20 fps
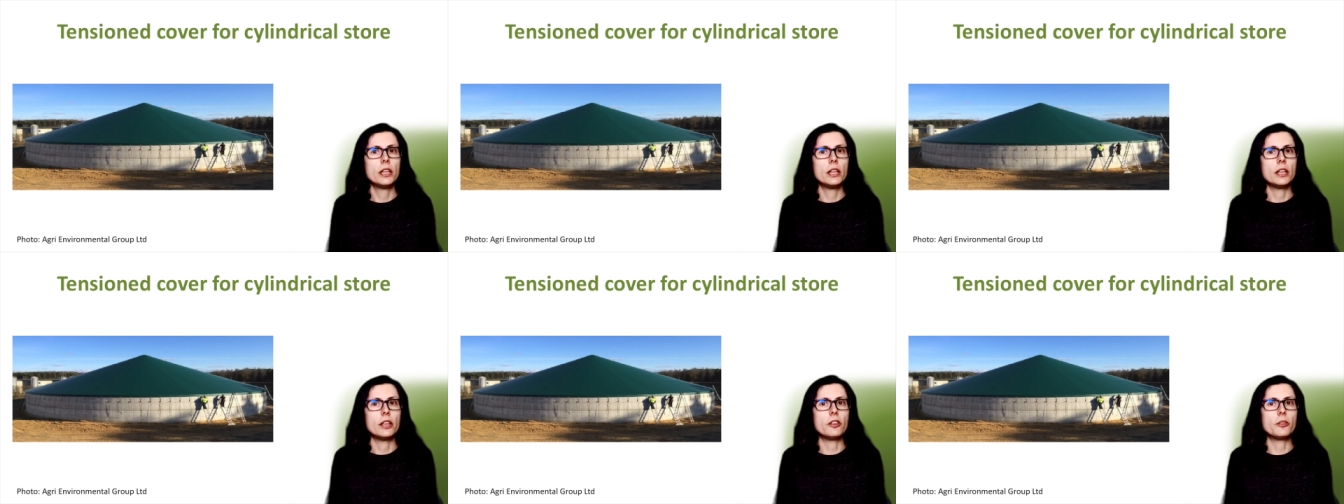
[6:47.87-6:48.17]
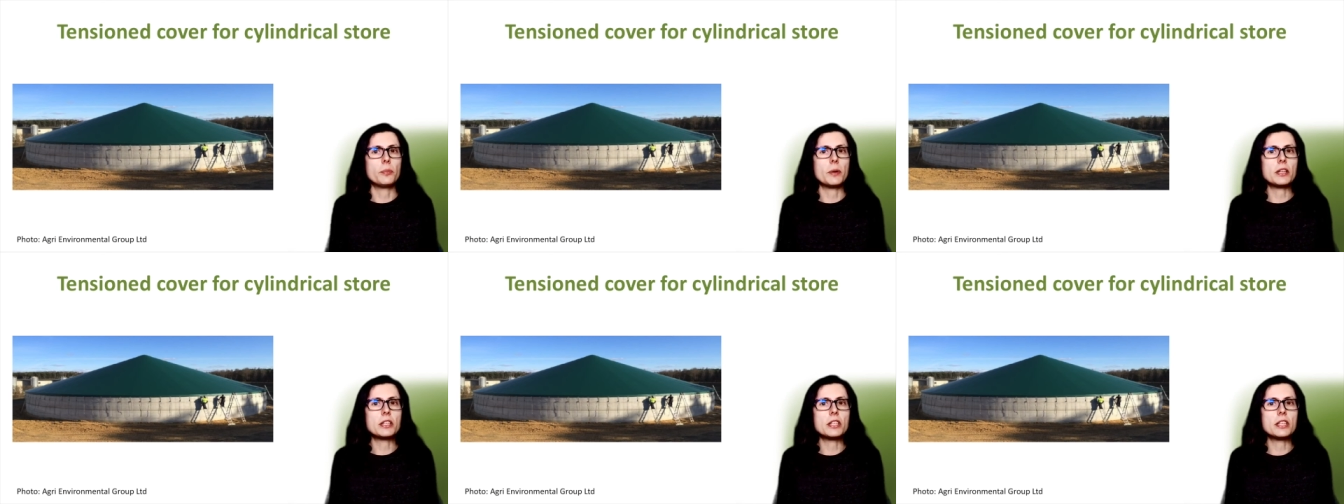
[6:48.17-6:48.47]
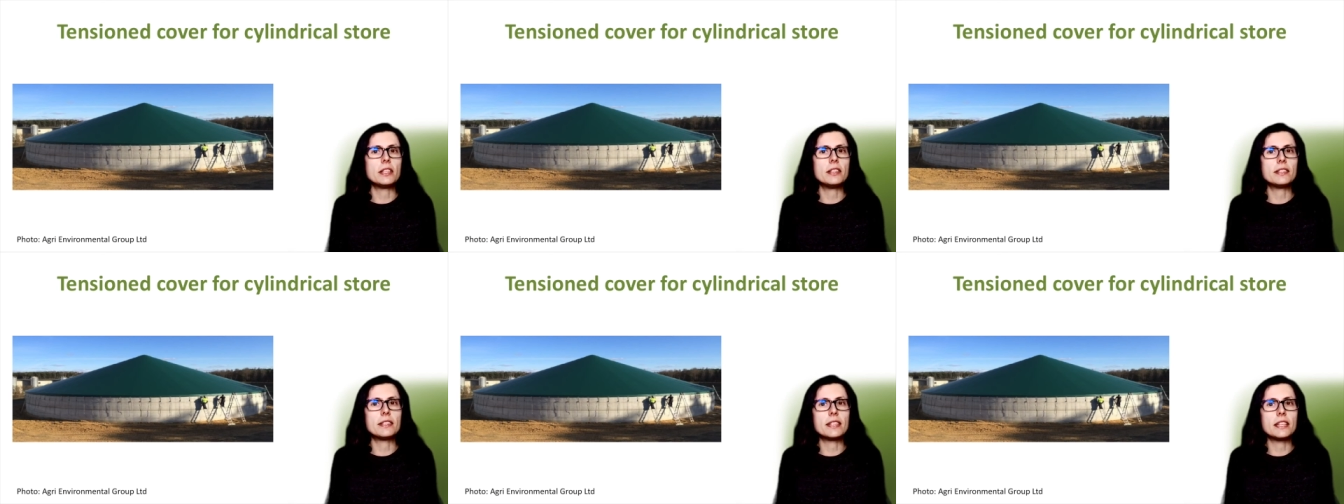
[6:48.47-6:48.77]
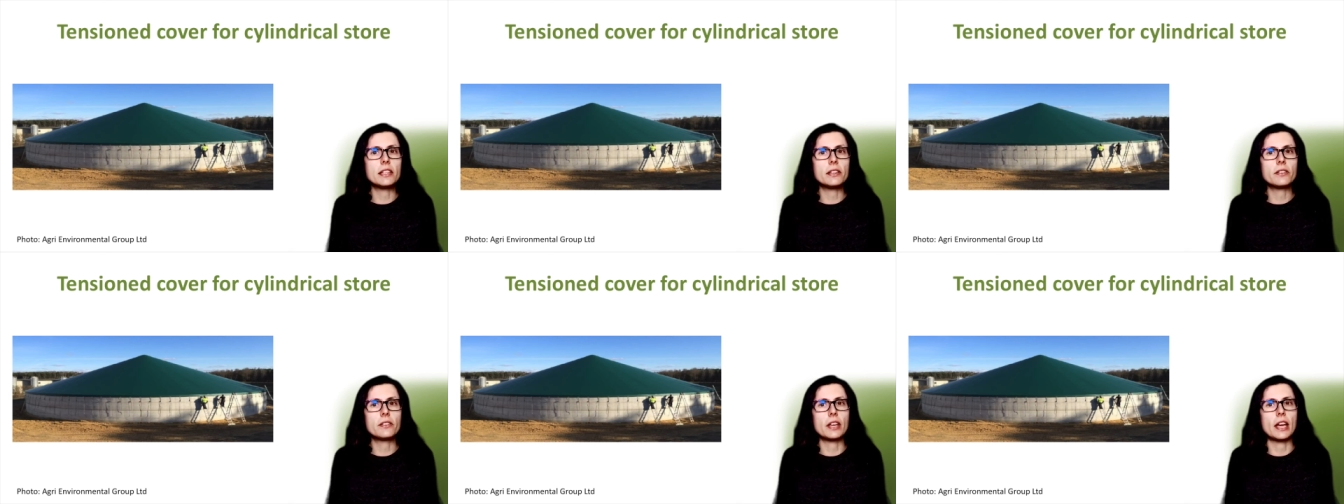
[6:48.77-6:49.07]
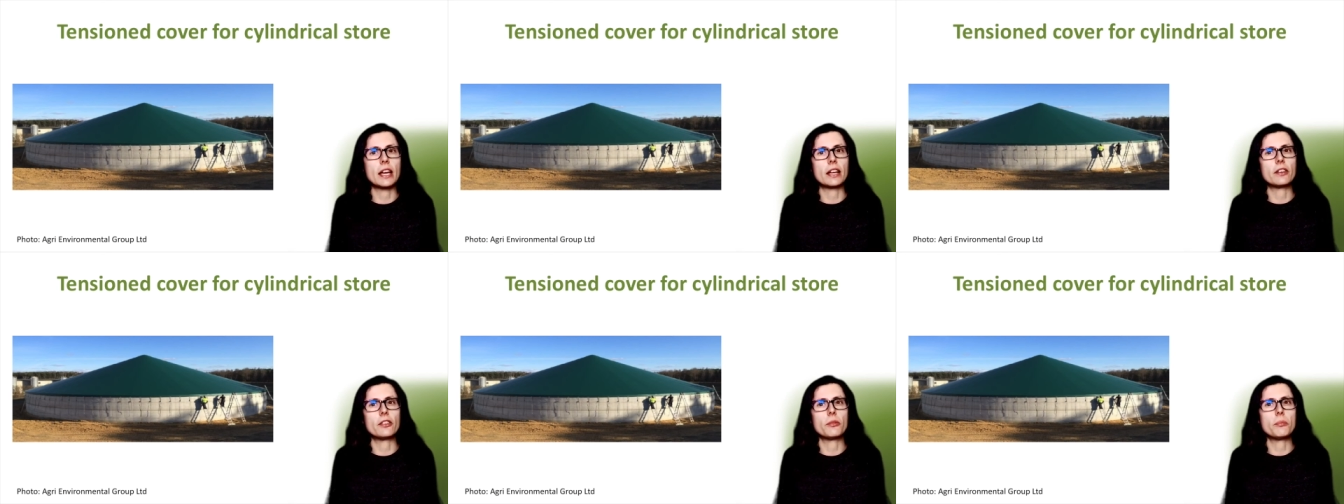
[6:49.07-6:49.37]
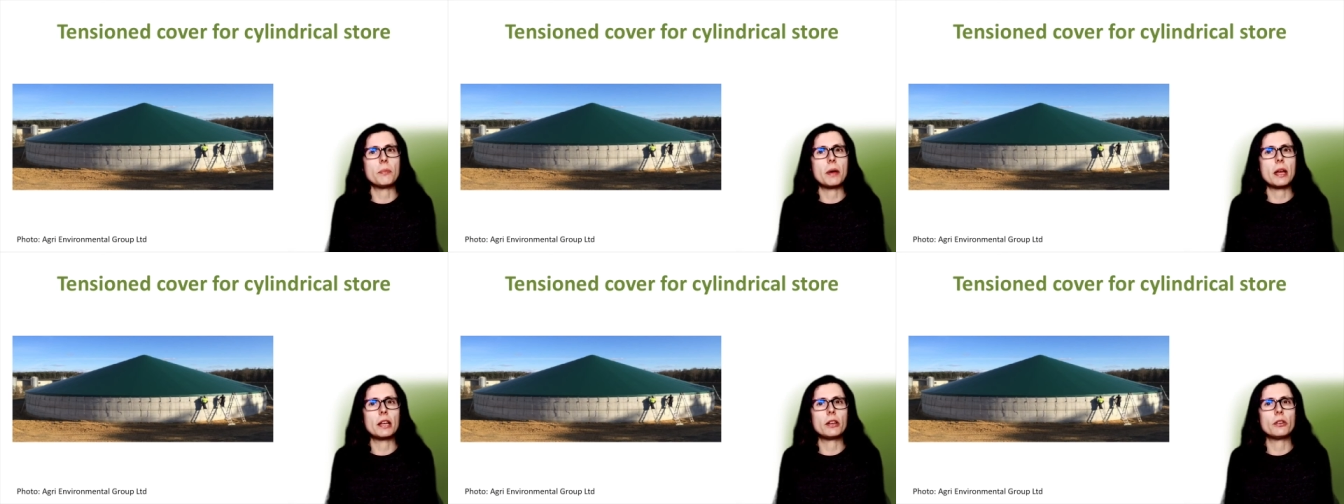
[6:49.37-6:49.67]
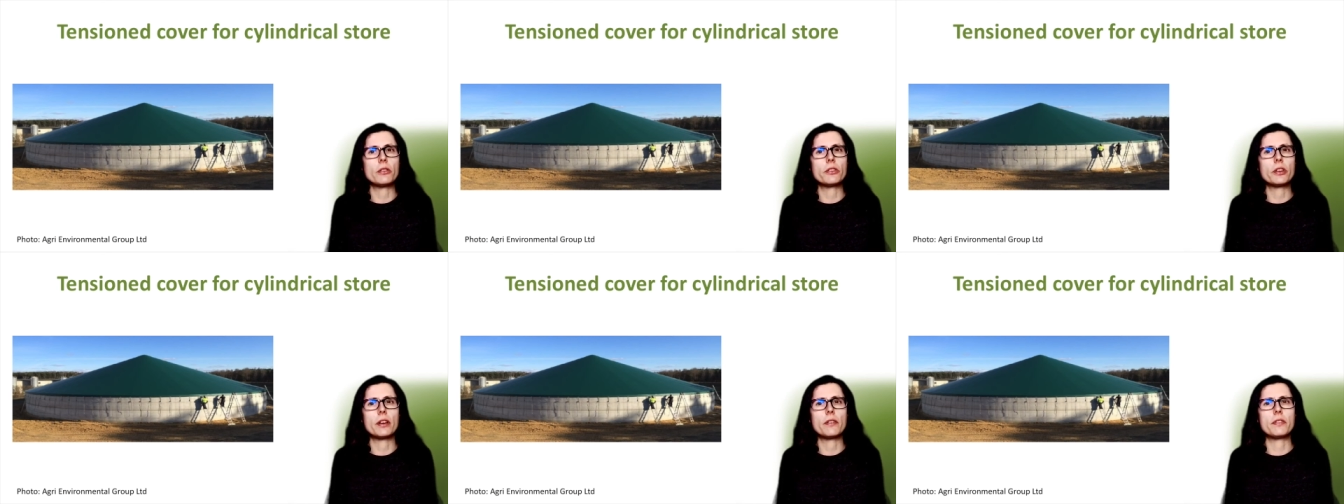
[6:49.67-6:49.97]
Especially steel tanks may
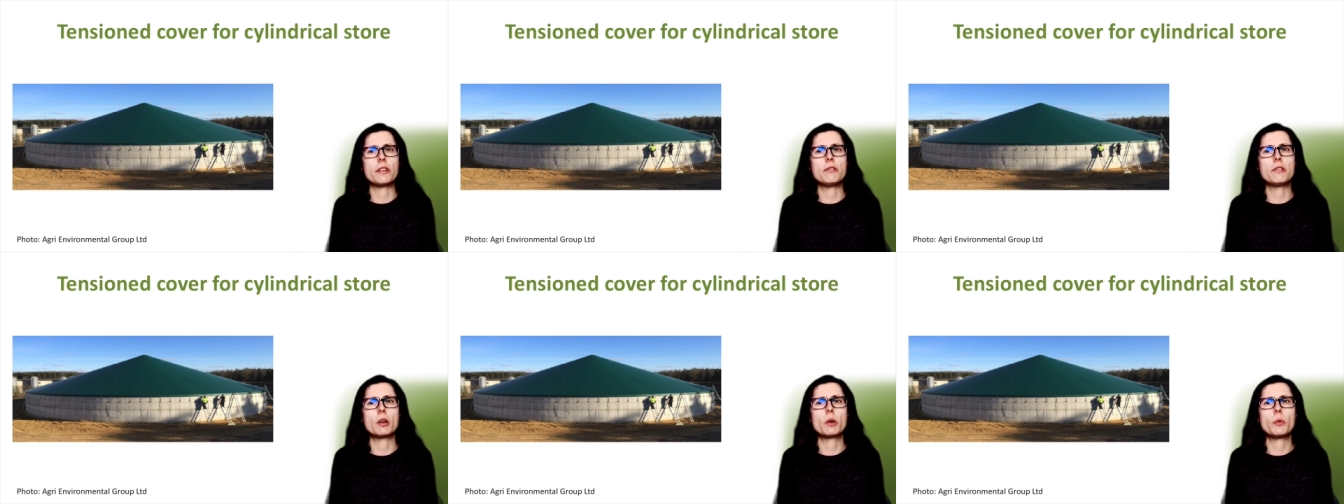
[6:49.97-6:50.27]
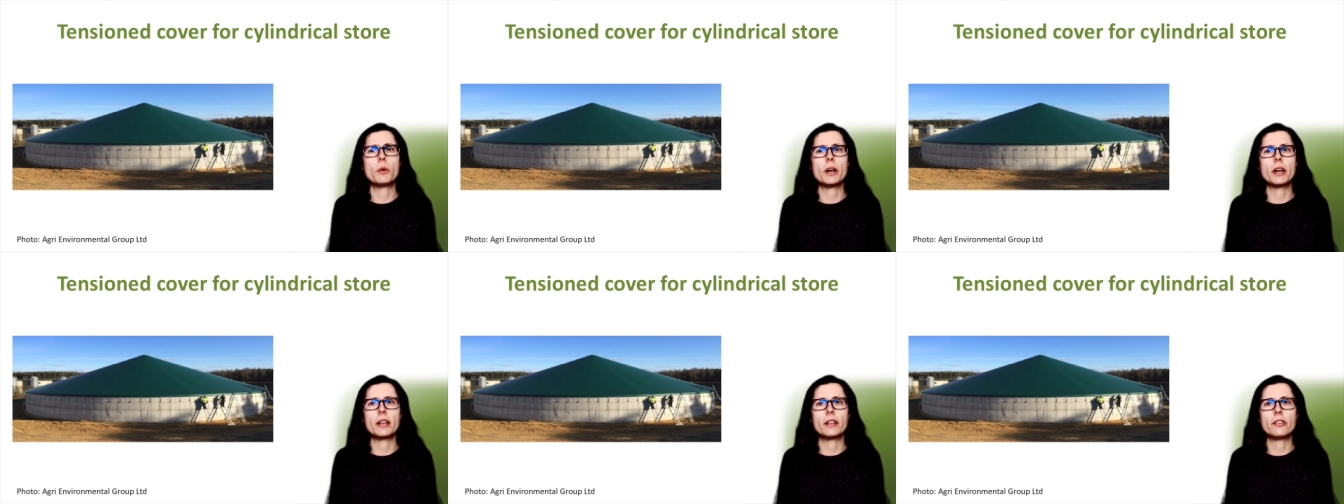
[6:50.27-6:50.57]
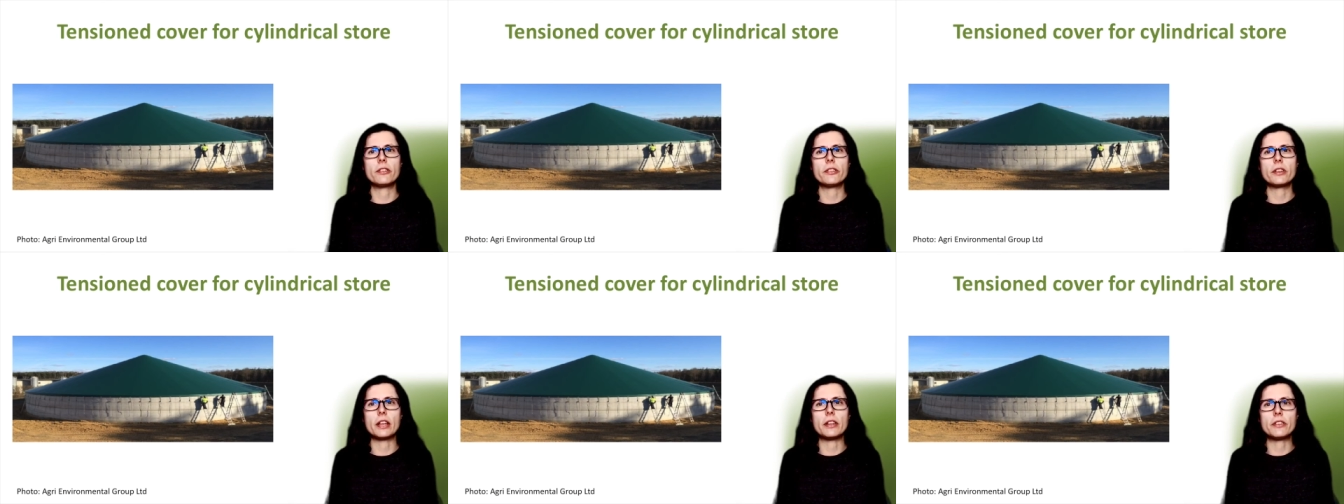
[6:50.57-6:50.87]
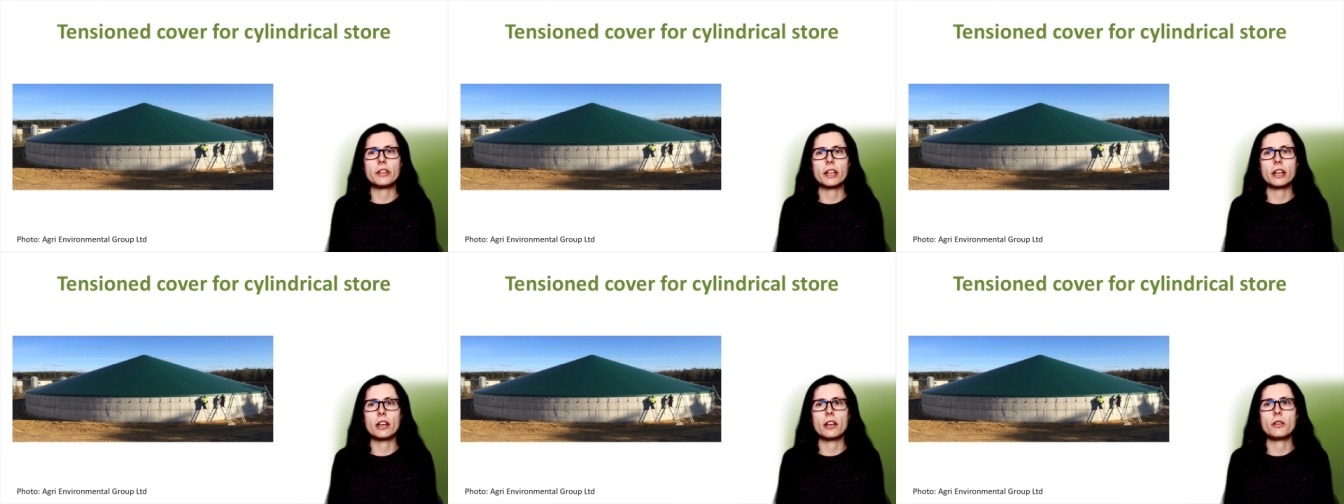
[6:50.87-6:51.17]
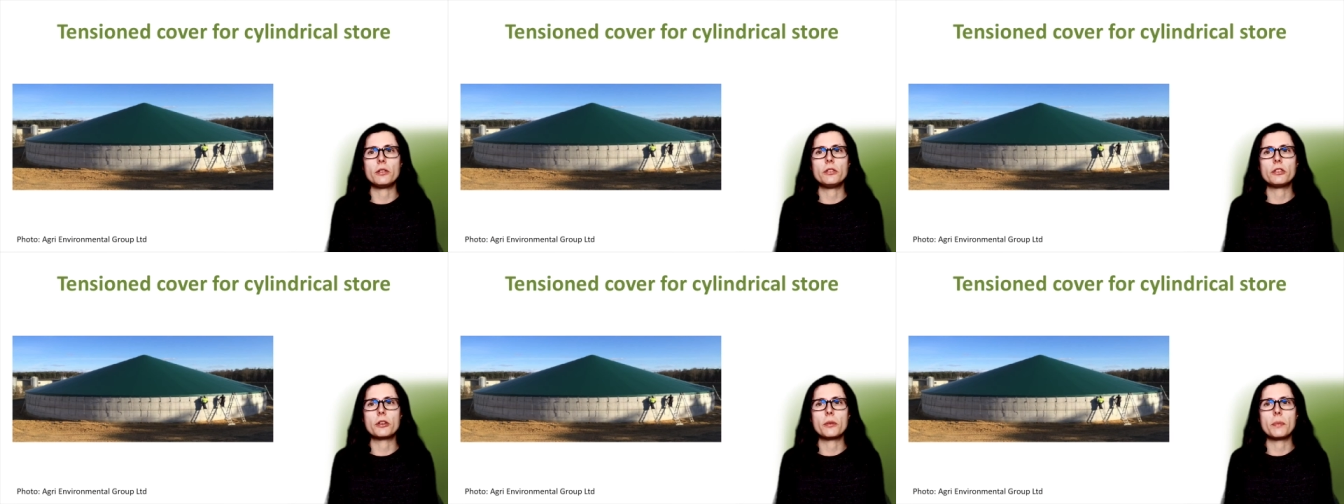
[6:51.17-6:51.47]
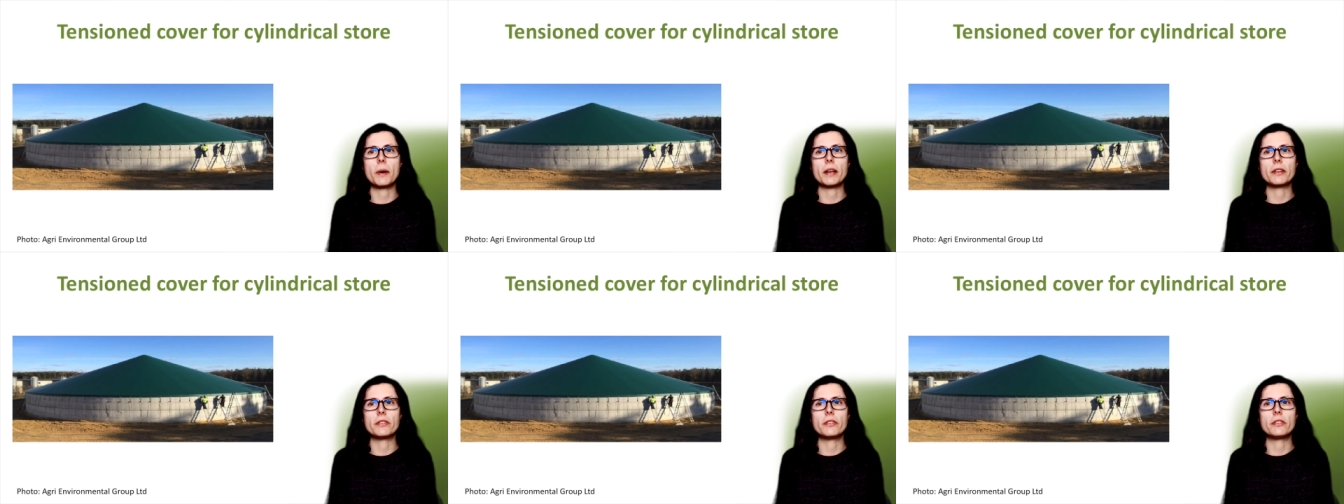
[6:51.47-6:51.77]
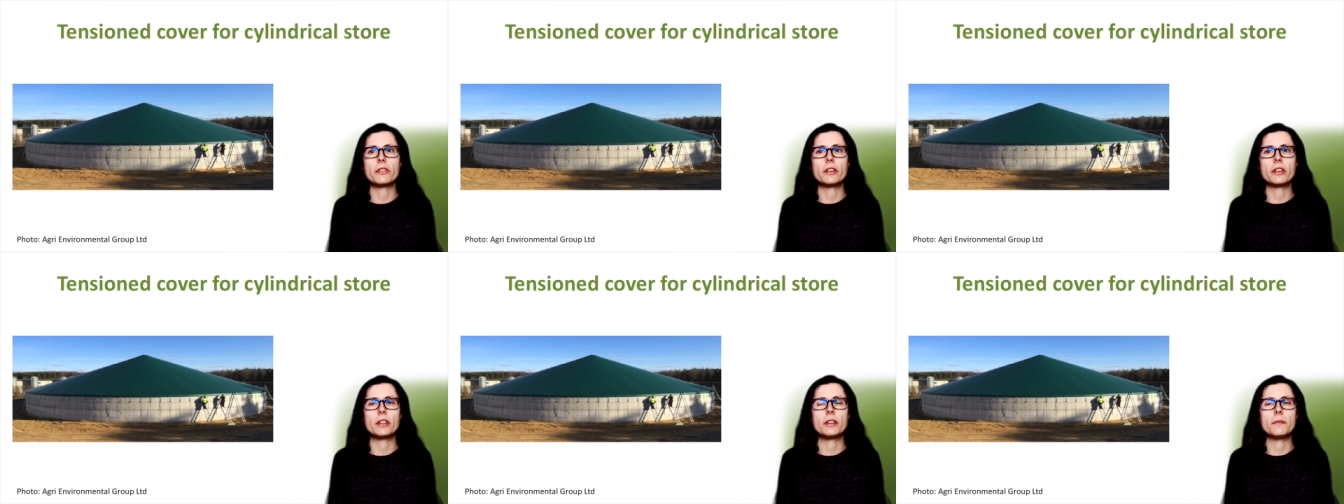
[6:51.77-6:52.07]
not have the required static load
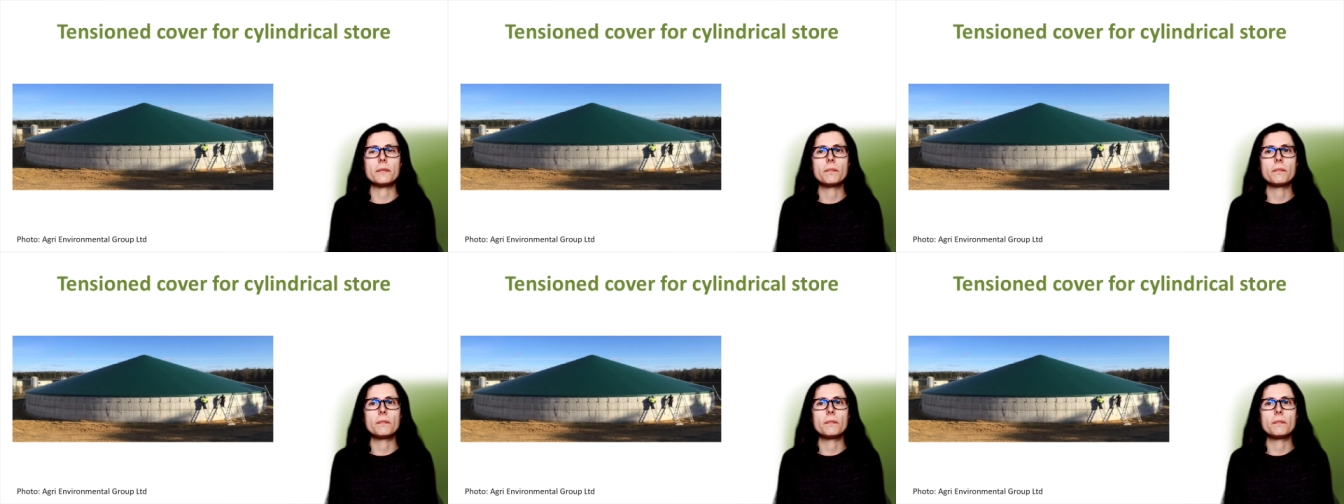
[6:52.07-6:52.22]
capacity